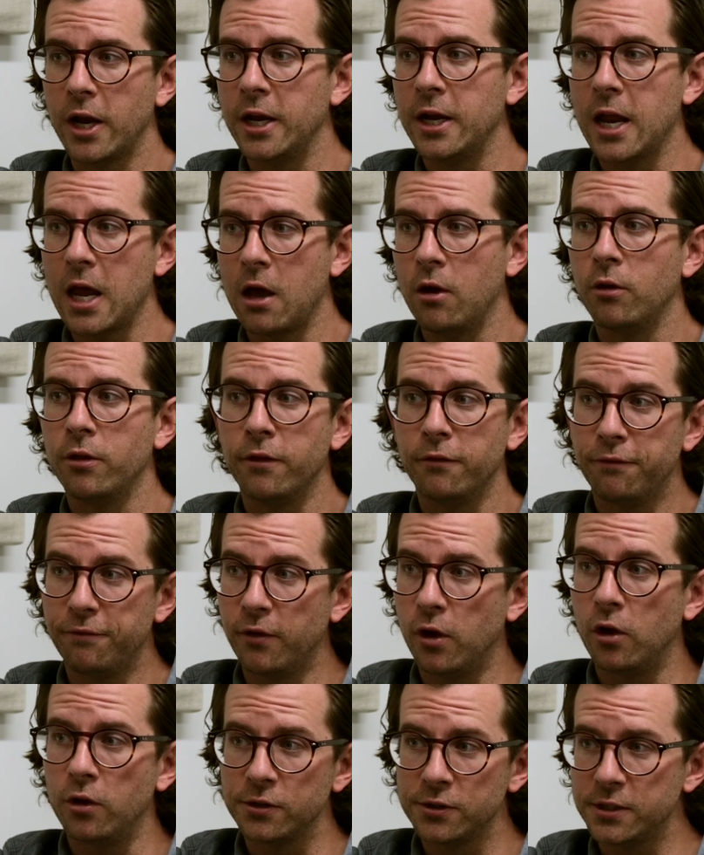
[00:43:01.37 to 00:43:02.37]
now in the
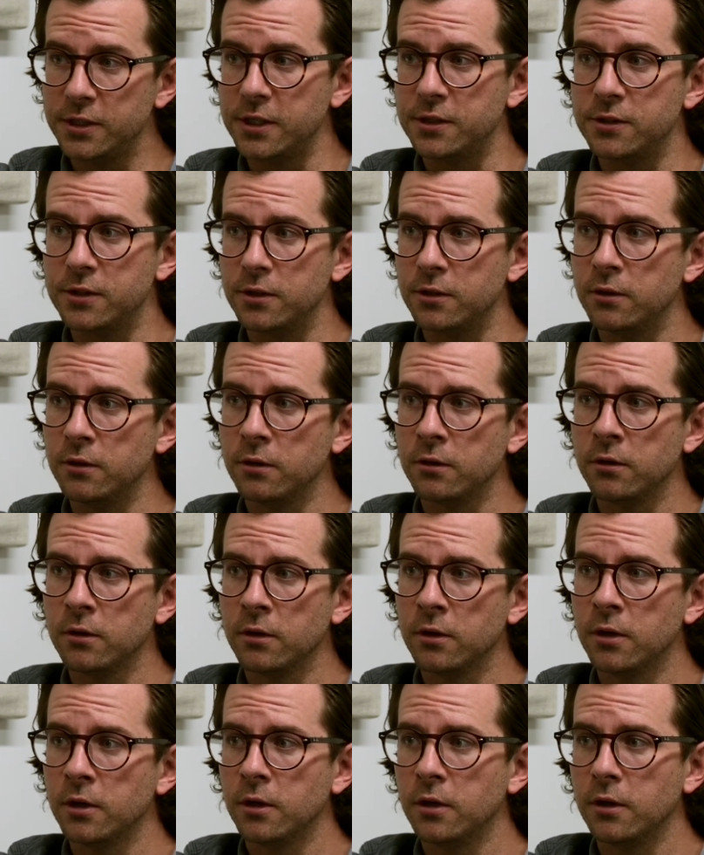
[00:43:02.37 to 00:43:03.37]
fall season,
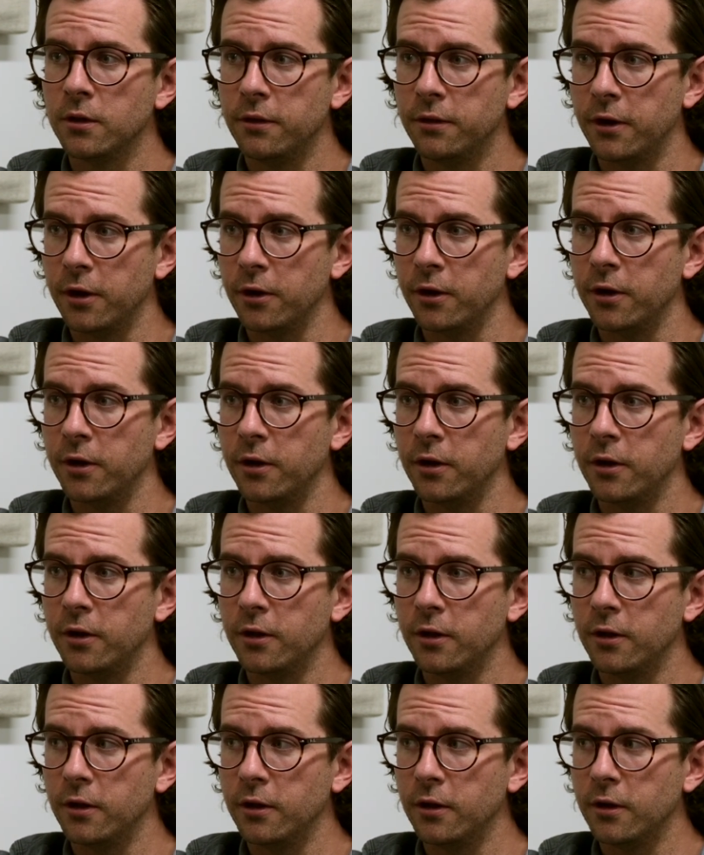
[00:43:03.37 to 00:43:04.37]
they're
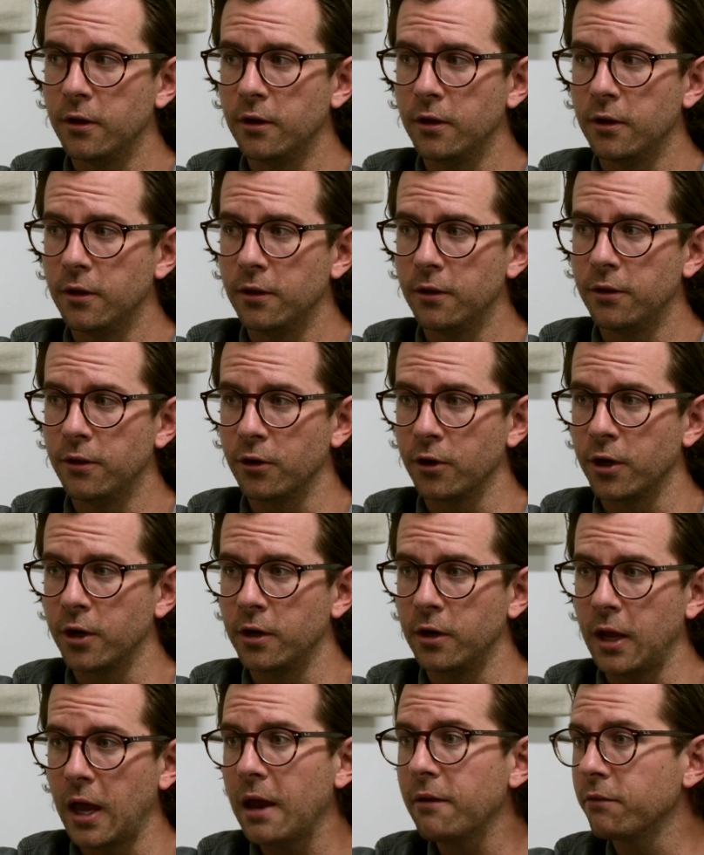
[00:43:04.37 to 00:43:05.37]

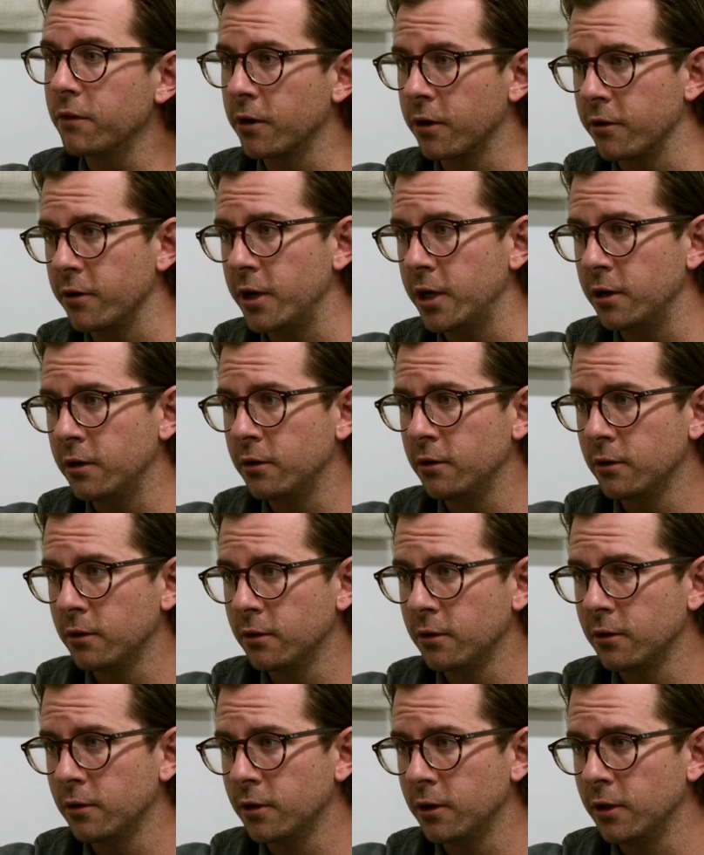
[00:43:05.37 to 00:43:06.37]
an evergreen
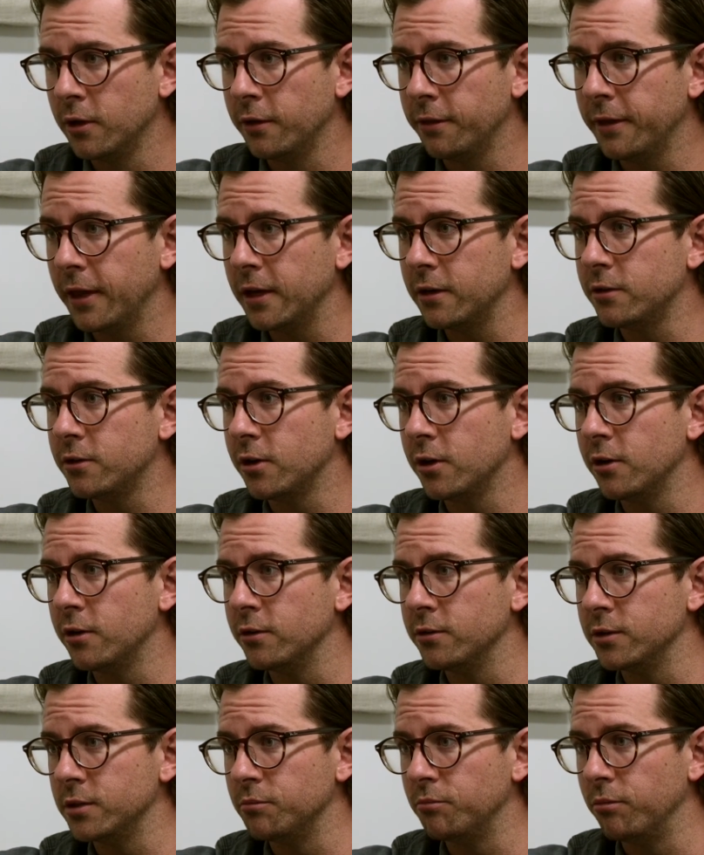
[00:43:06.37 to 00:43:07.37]
that
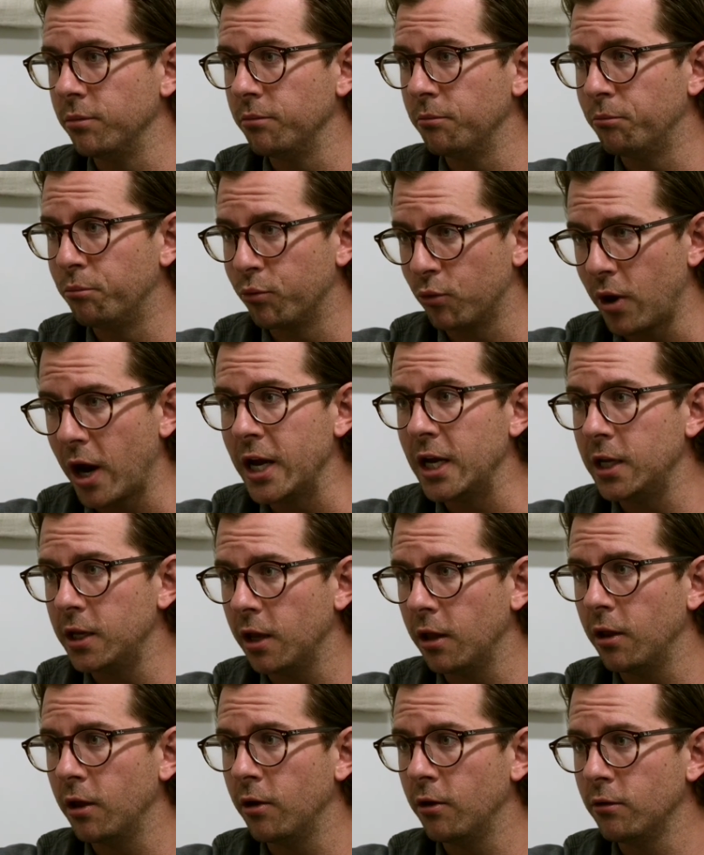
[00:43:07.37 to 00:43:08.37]
turns bright
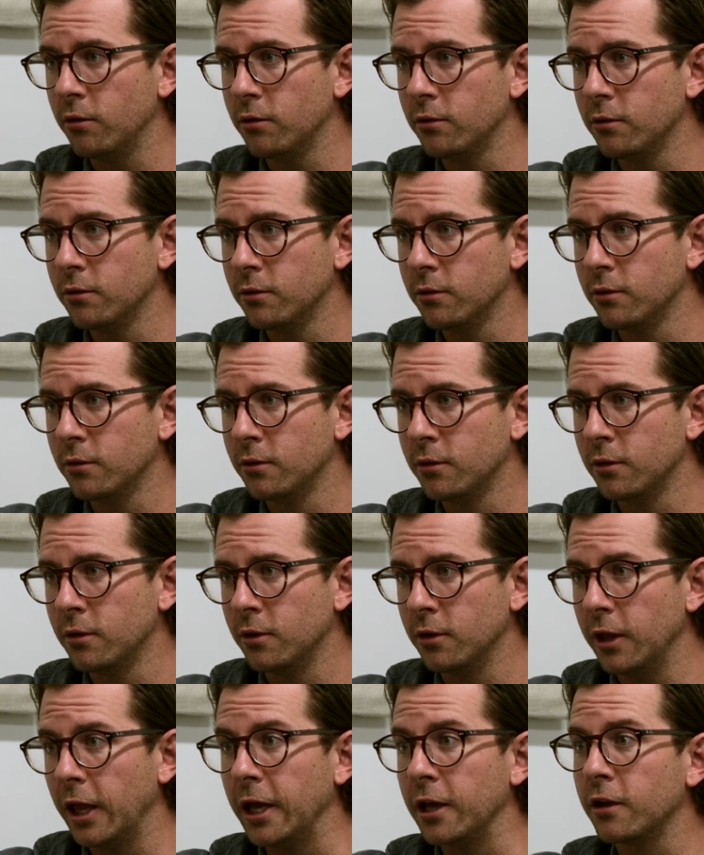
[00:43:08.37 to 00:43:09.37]
yellow,
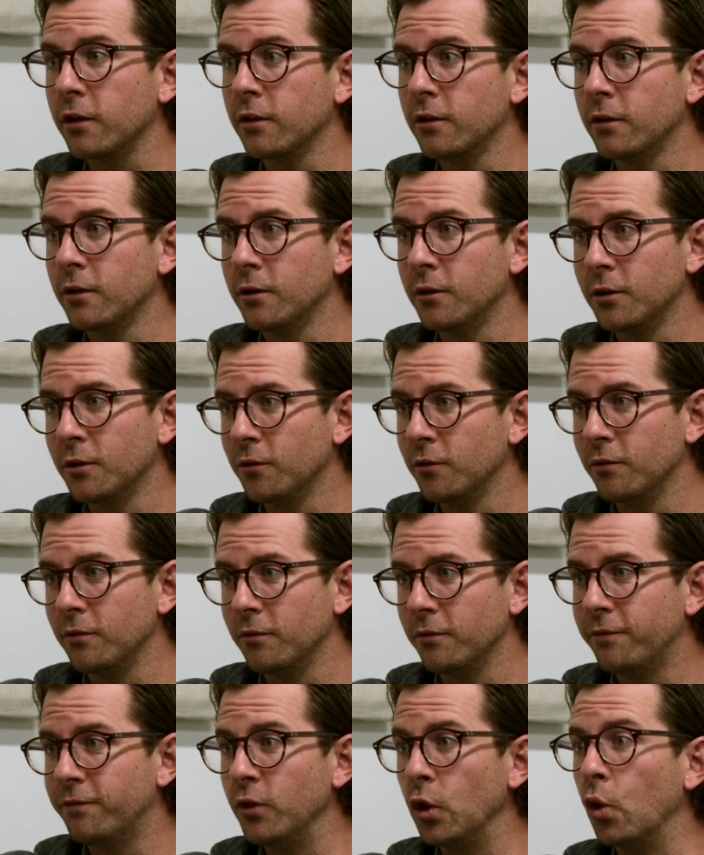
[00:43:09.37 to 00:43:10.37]
like
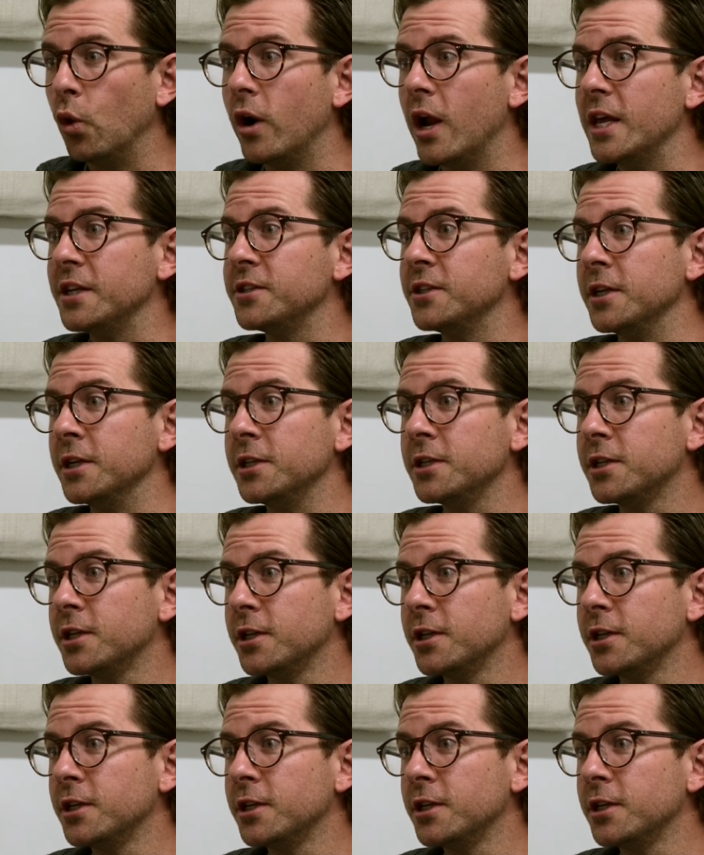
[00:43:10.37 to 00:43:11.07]
fluorescent